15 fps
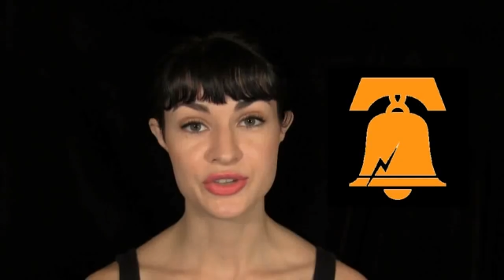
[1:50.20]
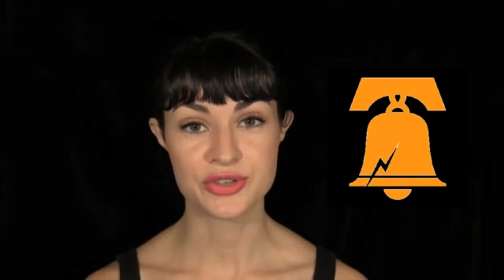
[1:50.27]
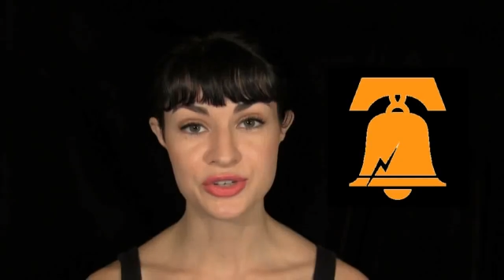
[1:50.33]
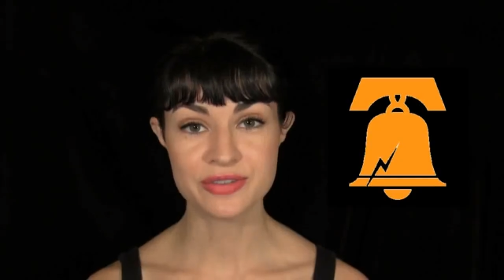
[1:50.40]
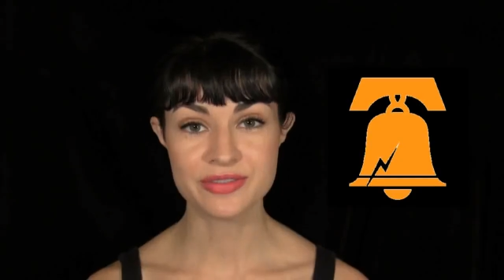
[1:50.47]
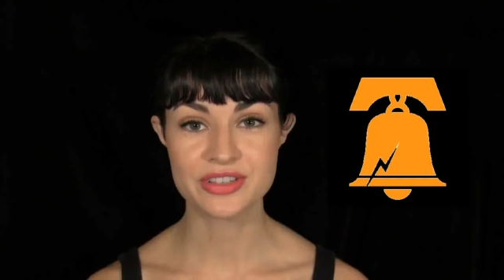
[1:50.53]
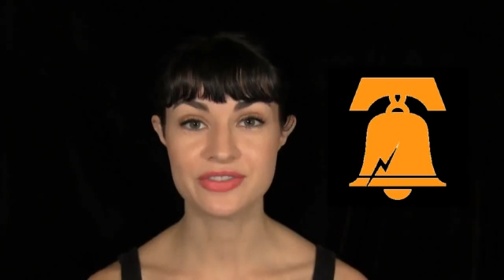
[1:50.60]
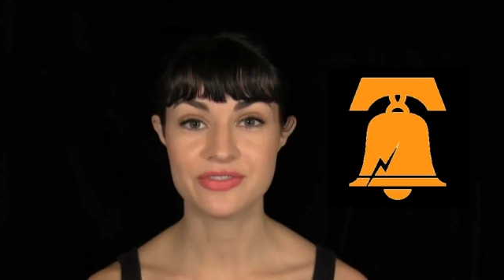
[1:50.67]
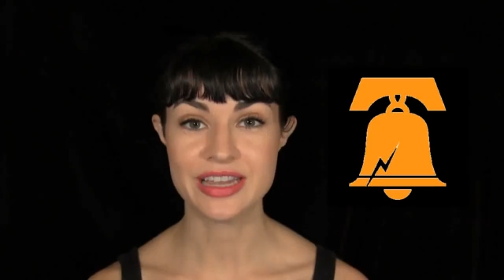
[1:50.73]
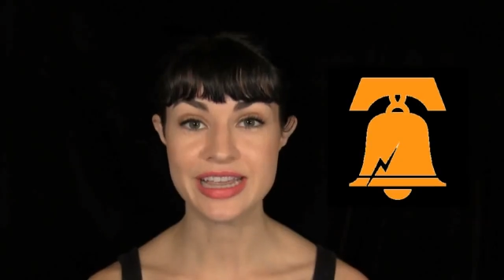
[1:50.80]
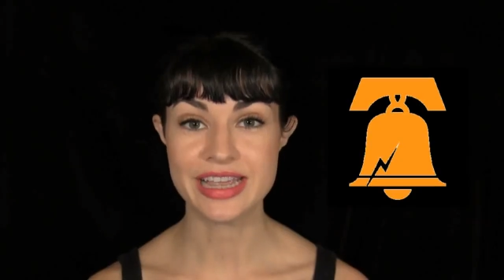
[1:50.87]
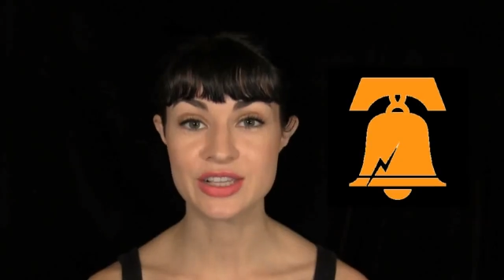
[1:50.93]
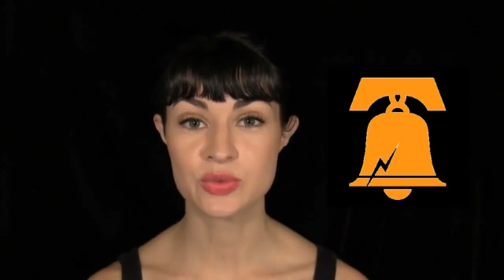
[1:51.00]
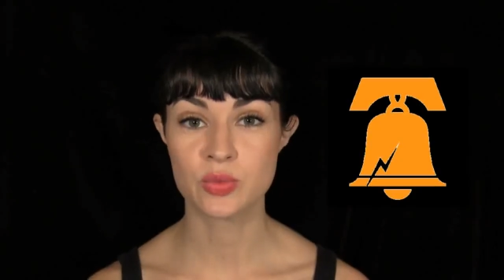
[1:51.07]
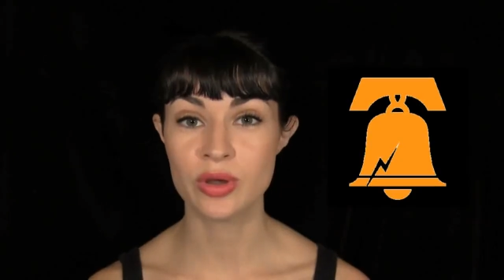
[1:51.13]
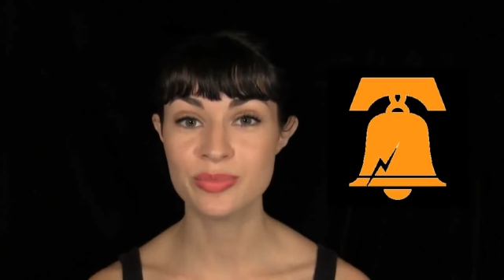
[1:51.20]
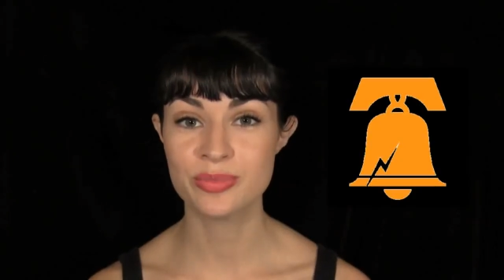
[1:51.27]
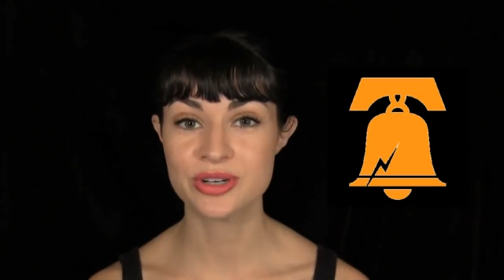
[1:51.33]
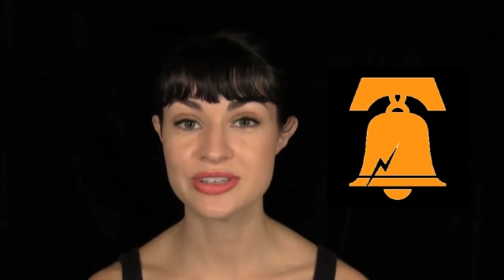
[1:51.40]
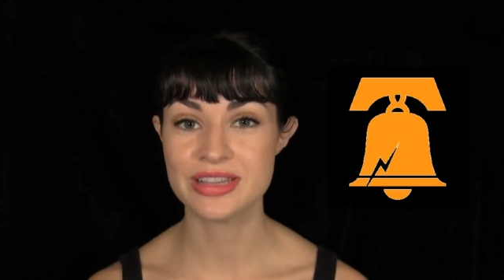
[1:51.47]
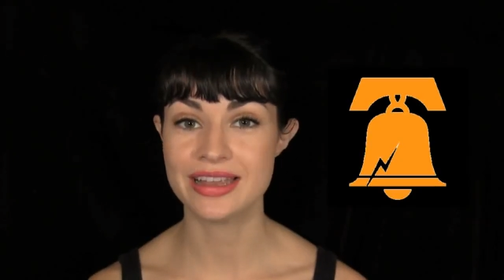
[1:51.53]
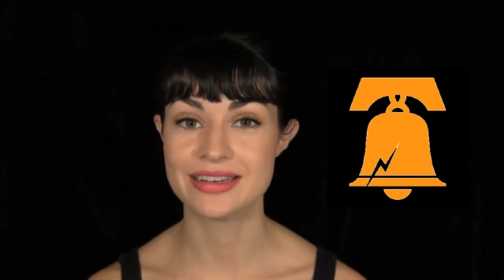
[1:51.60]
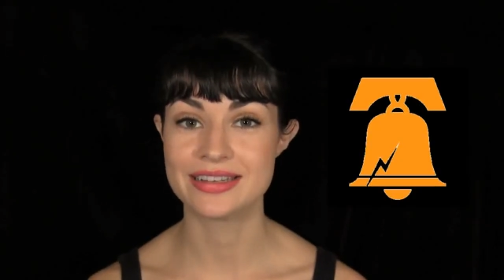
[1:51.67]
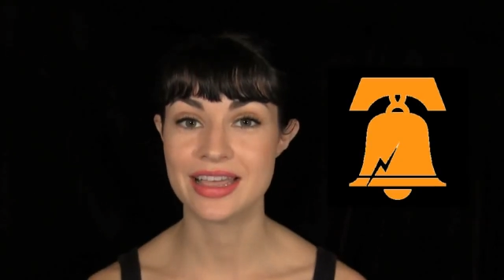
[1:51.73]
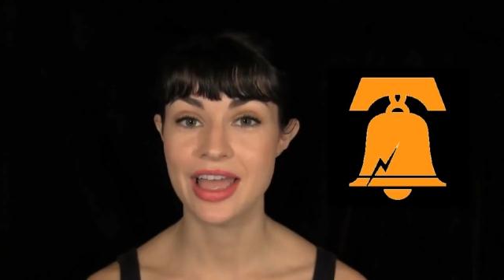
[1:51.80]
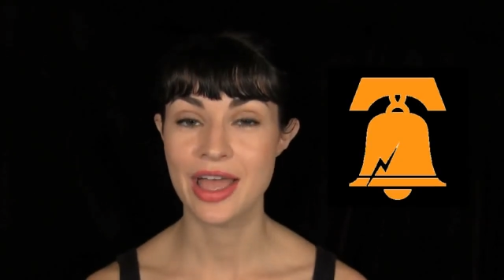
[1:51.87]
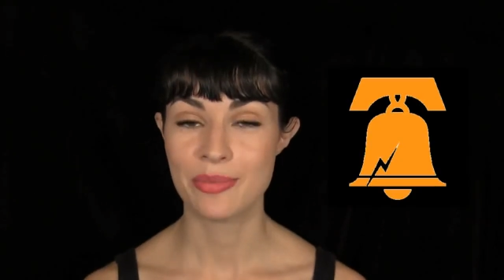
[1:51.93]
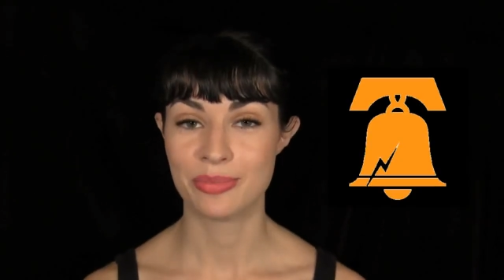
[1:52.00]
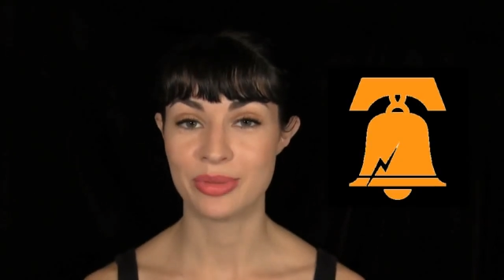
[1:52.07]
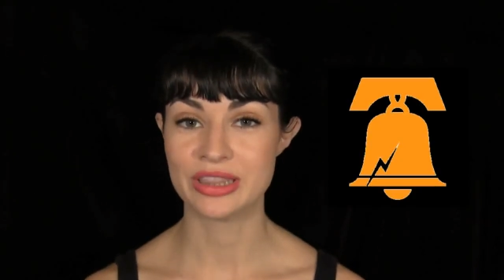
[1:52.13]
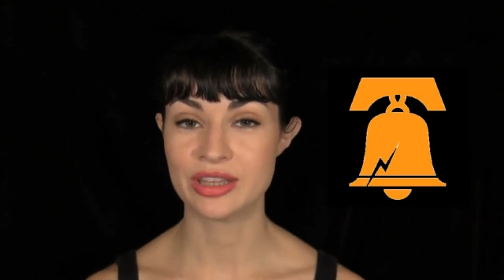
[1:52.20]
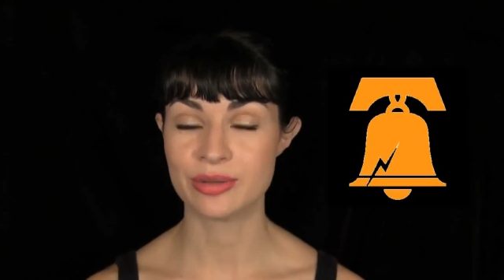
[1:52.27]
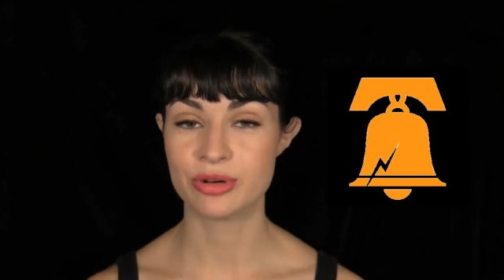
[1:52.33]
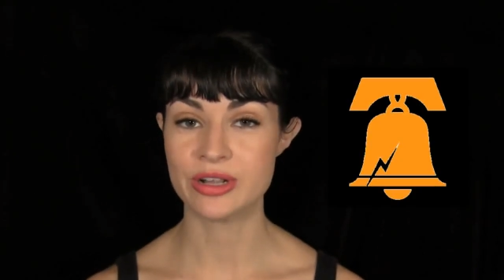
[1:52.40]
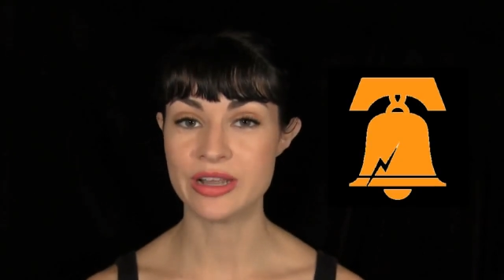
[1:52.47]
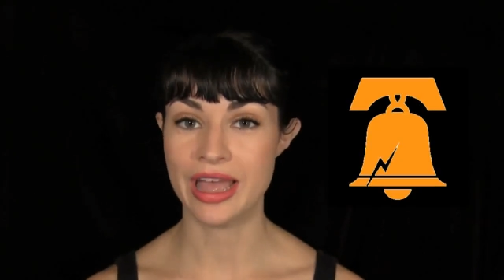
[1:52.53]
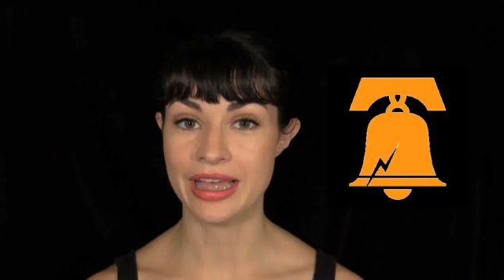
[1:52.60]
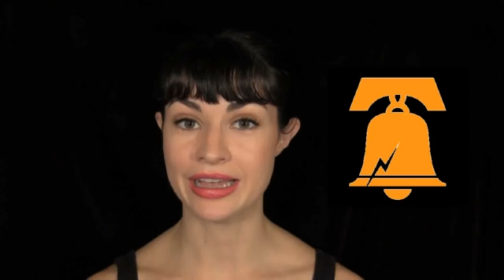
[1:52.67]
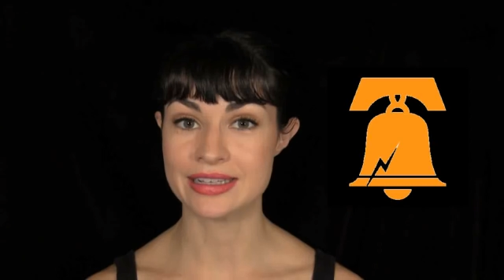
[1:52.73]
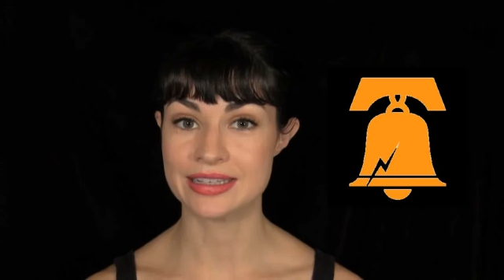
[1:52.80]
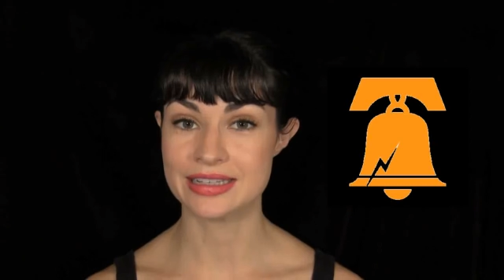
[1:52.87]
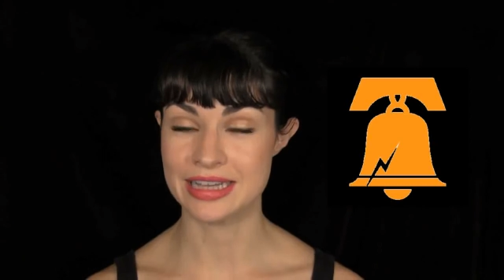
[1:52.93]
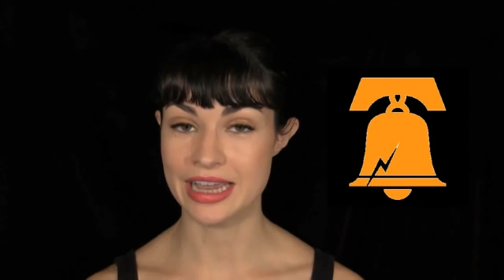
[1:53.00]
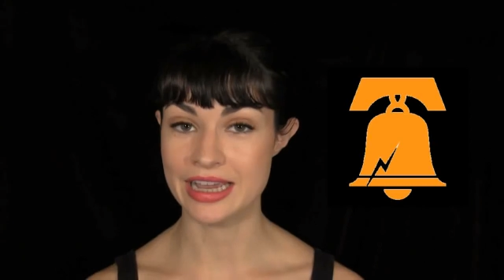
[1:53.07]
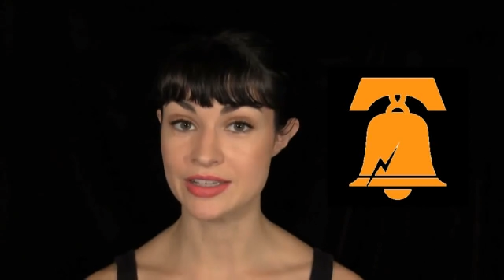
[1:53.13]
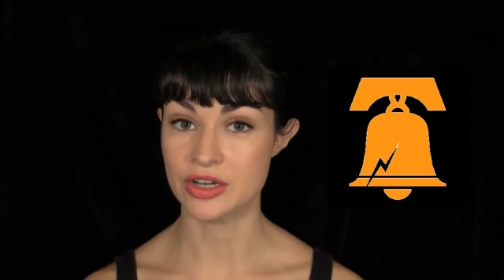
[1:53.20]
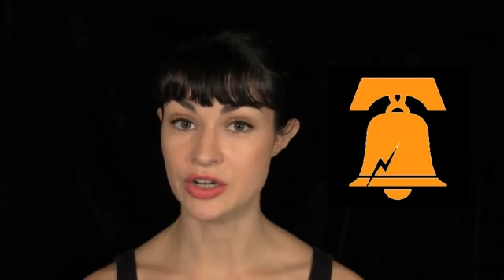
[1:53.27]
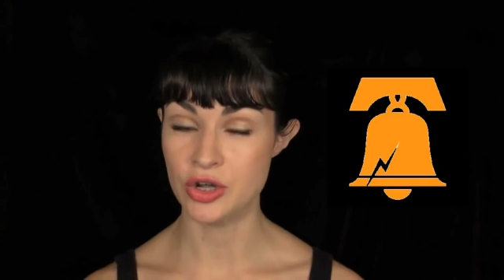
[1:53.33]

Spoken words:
The service fee is 1%, but Liberty X takes